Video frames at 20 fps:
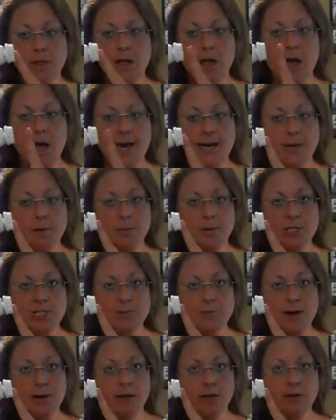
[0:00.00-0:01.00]
I can
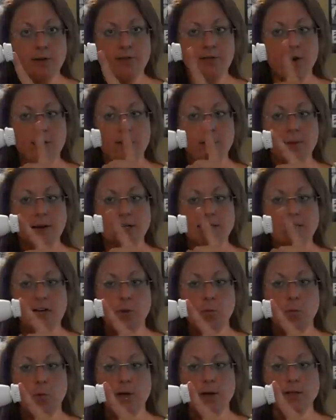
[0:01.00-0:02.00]
push mine a little farther because I
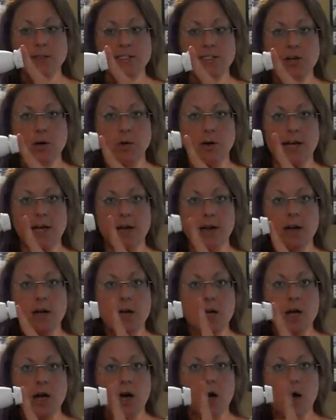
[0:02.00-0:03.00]
will soak it
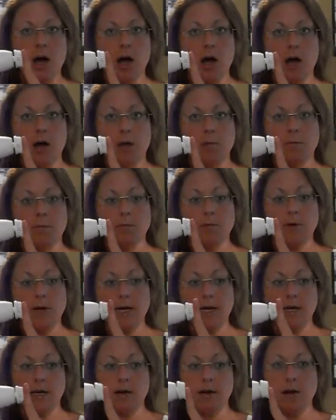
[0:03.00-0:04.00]

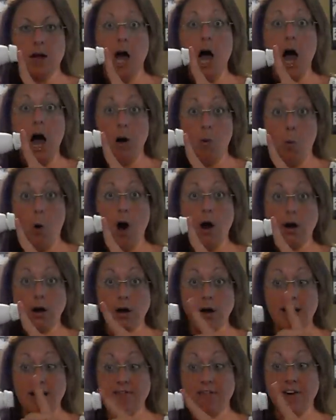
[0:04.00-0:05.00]
in hot
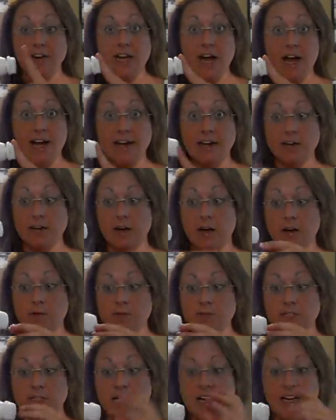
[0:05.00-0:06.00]
water every night
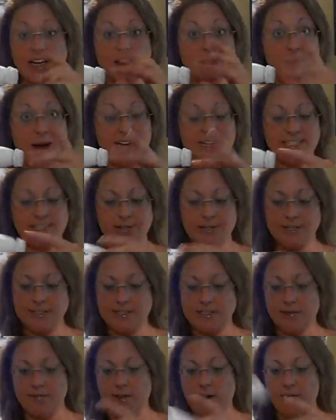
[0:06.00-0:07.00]
to kind of get the bacteria and
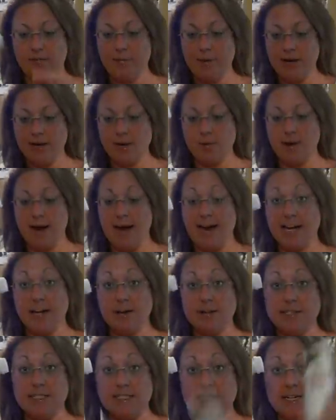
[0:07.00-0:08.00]
stuff off. But anyway, I
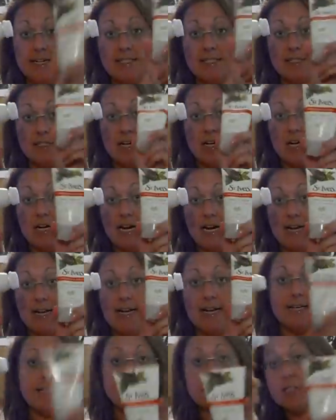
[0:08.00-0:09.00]
use this and
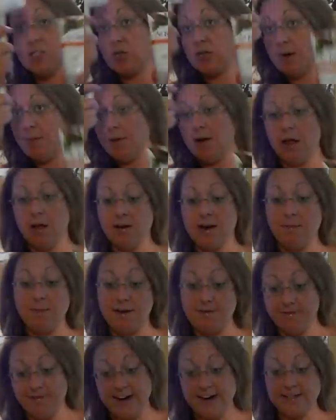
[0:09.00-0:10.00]
this, scrub it all around
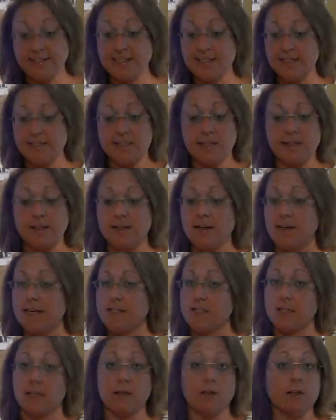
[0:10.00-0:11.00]
my face, gets in there,
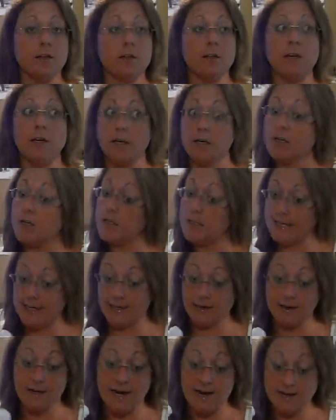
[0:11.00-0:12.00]
gets a good
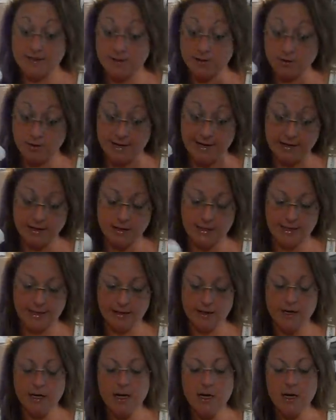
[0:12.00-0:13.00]
clean, guys, great clean.